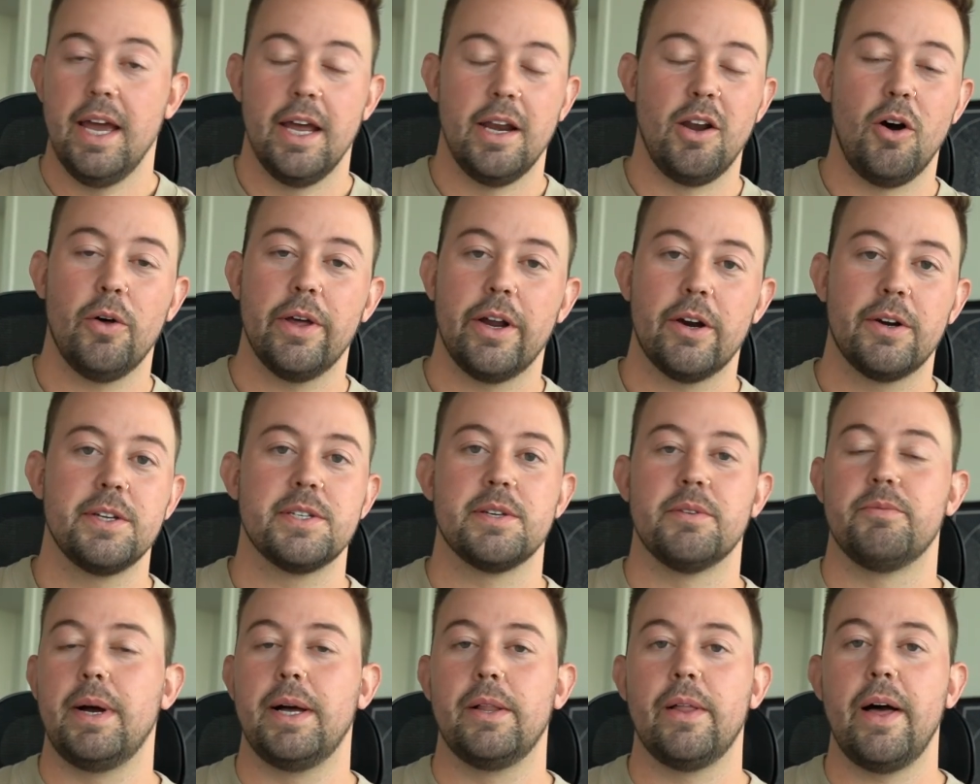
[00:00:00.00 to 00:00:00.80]
In all areas
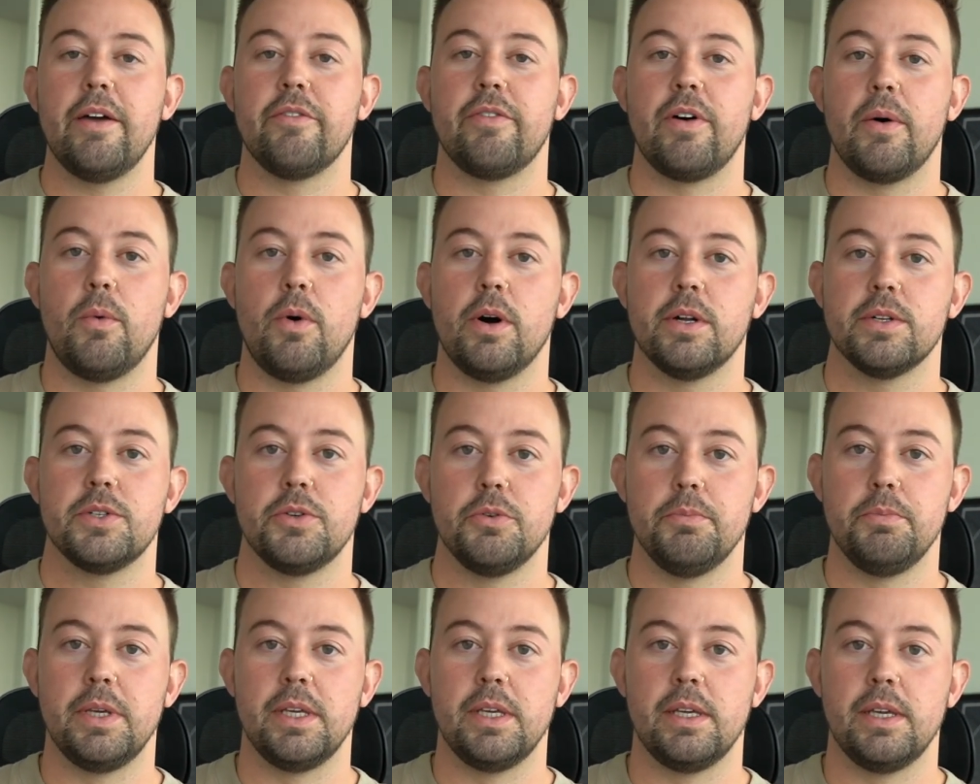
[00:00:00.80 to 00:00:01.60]
of my life, I want
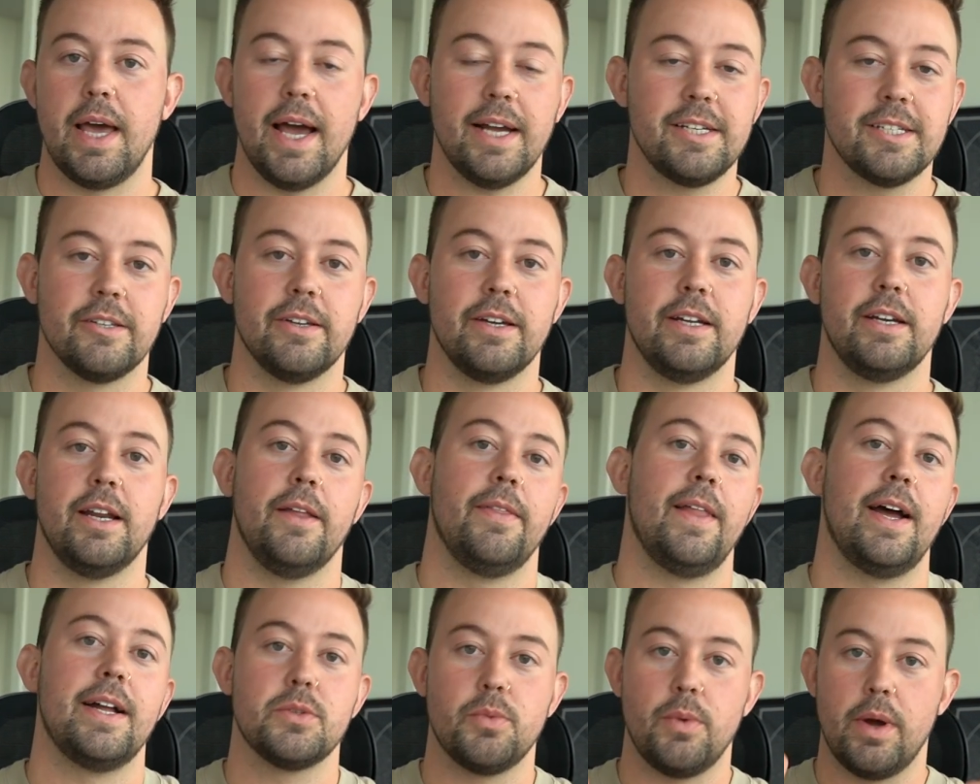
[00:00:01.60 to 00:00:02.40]
to be excellent.
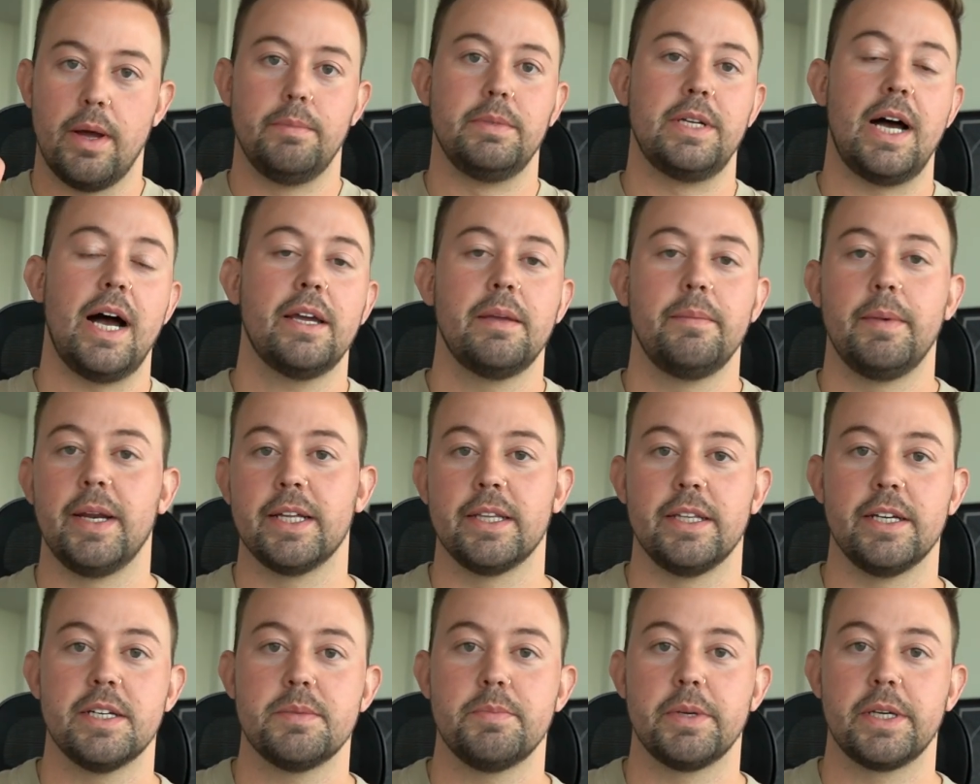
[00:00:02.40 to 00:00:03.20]
And that's why I'm
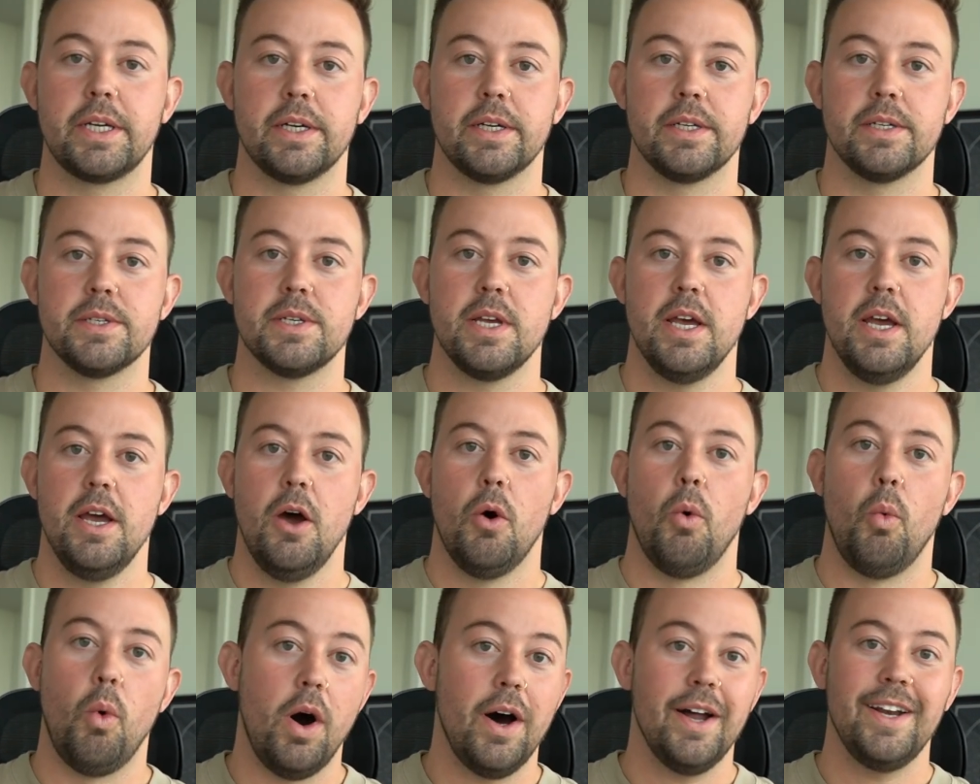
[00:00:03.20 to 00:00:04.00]
documenting this, because
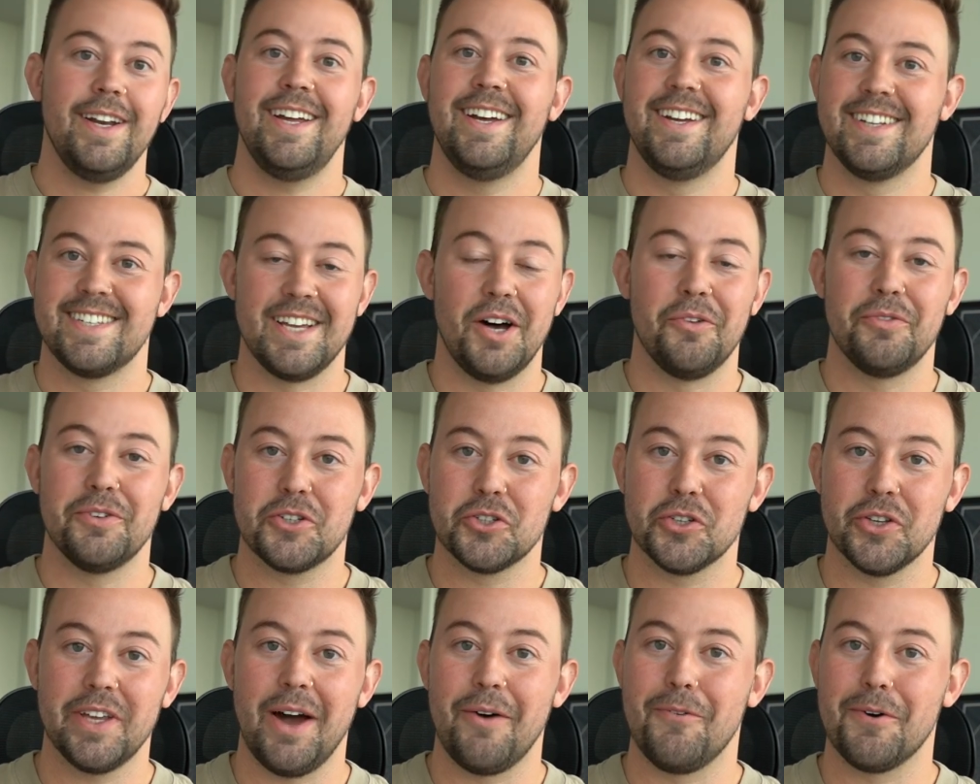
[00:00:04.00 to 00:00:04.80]
one,
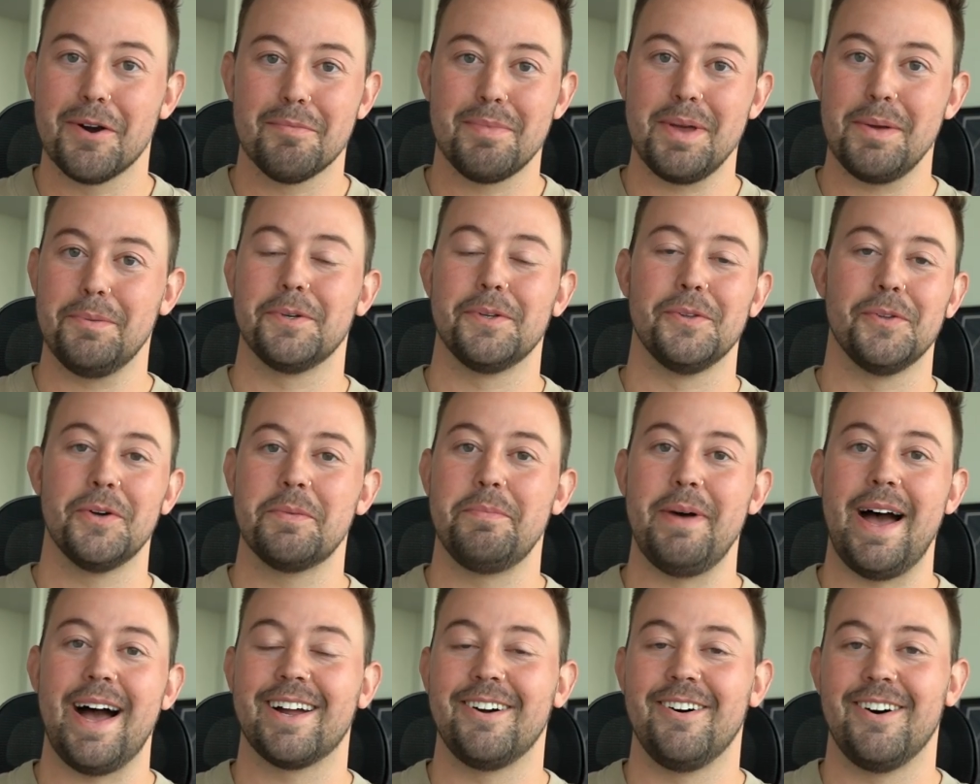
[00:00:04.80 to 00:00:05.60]
selfishly, I want to be able to look
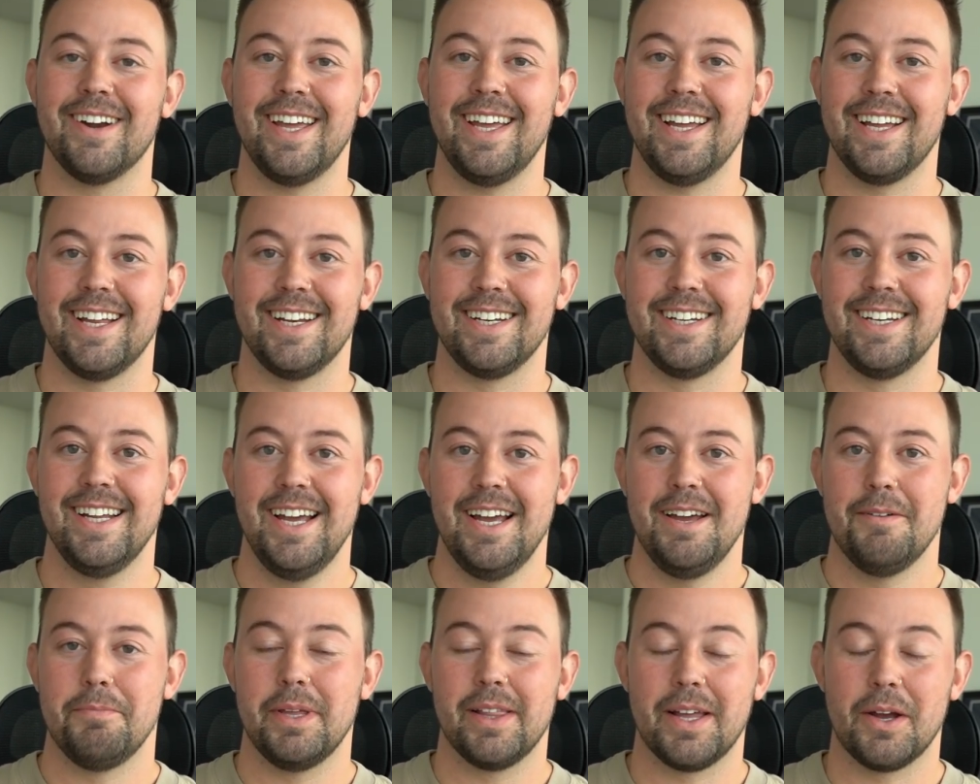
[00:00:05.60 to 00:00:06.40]
back on it and
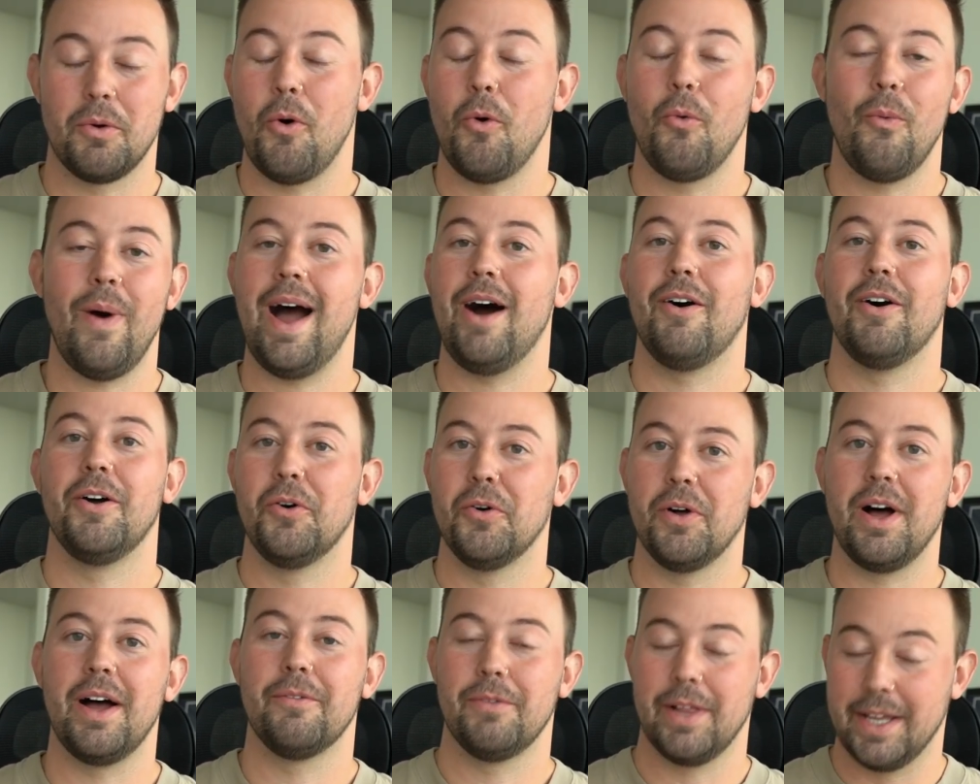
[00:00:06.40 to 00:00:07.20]
be like, oh, wow,
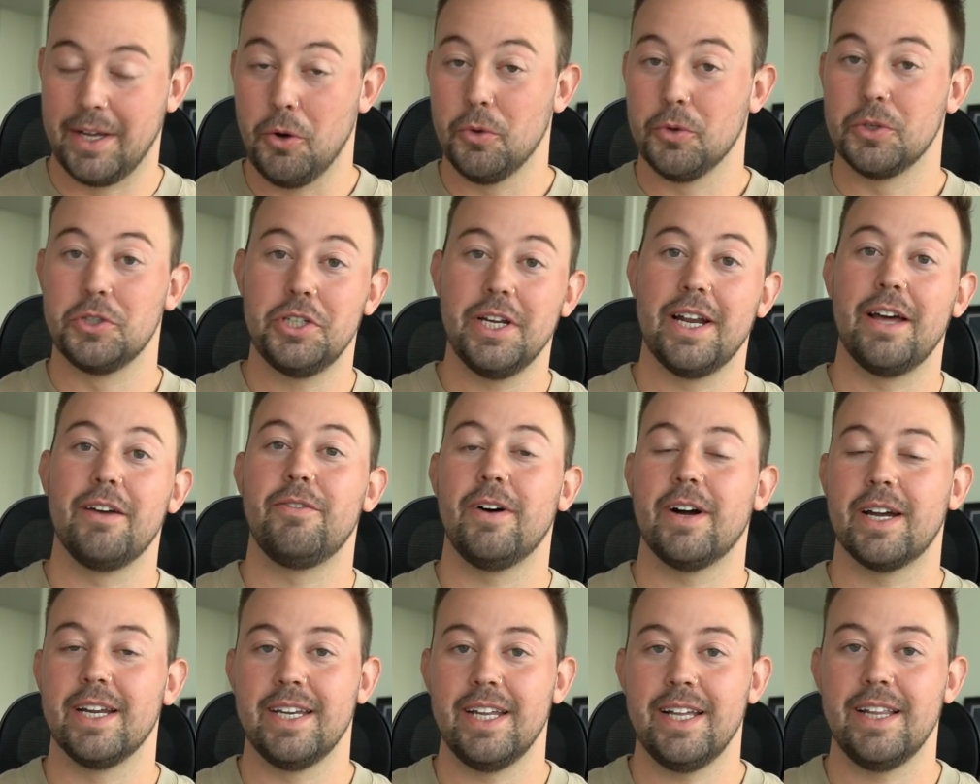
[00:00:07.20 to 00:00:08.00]
holy shit, I
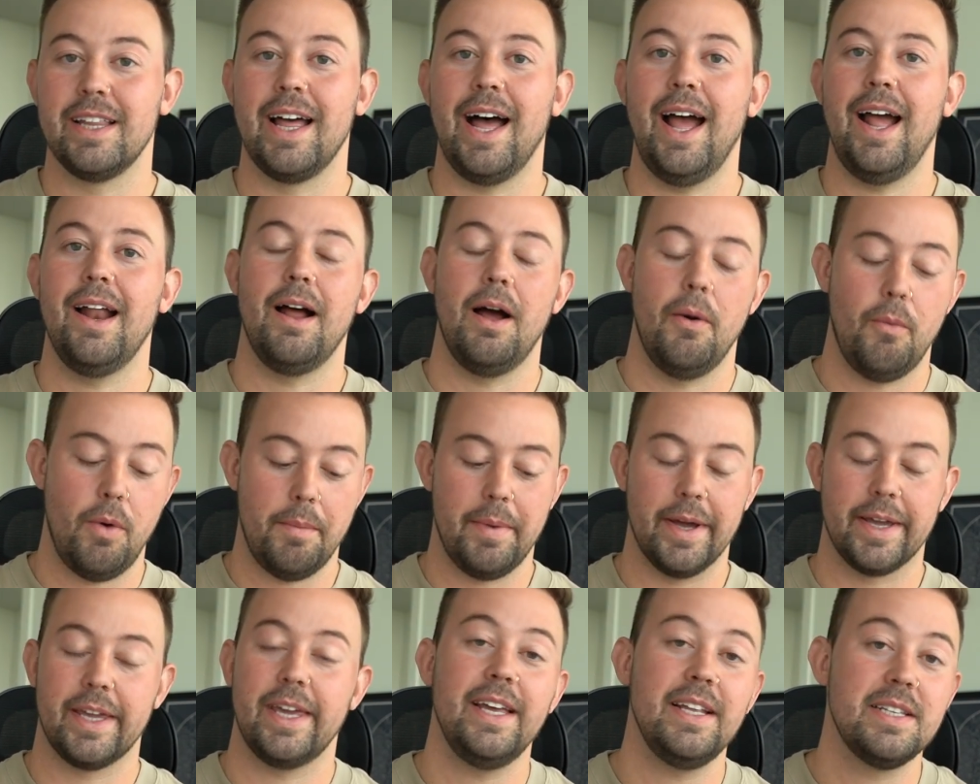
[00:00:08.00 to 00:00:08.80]
fucking did that. I want
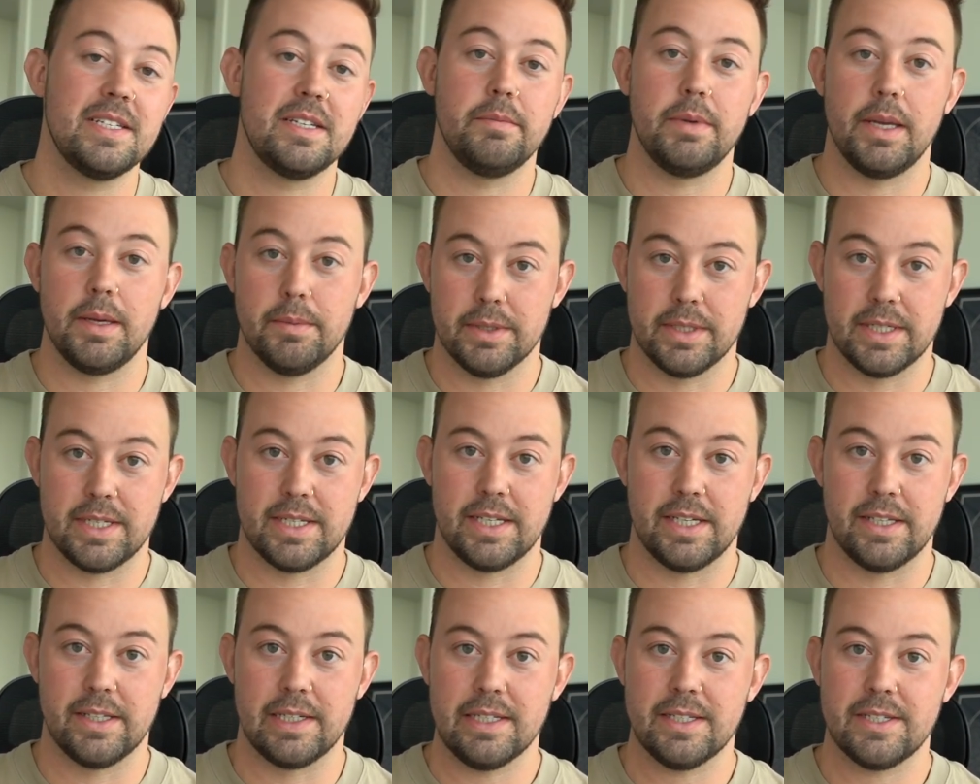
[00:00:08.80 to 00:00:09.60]
my kids to be able to
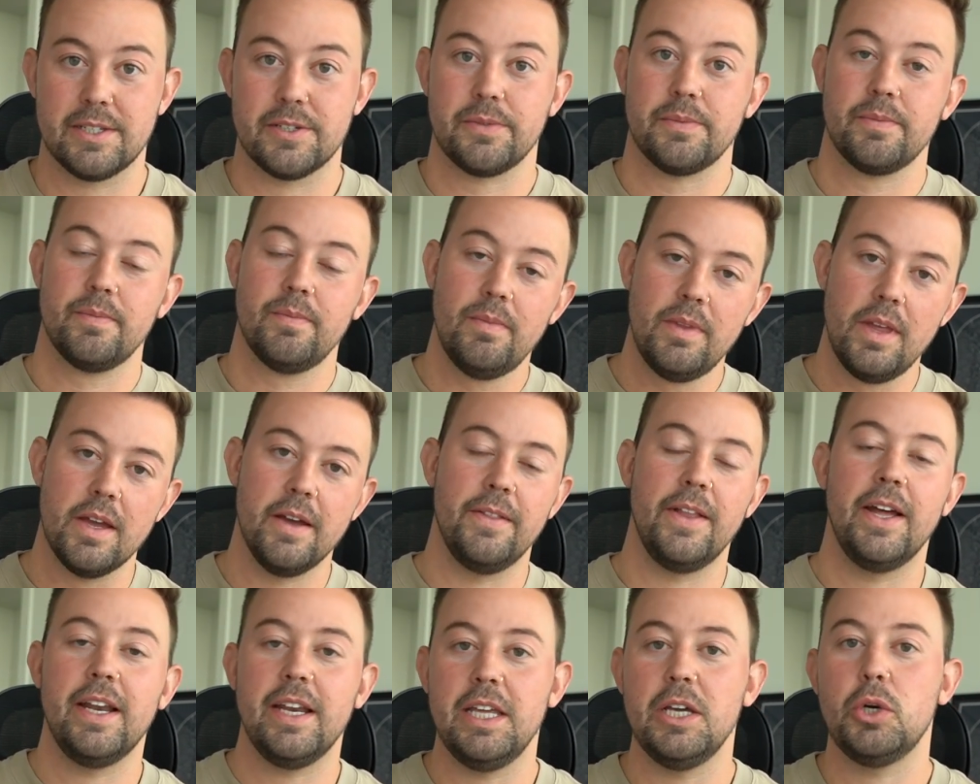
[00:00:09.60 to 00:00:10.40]
see this. And then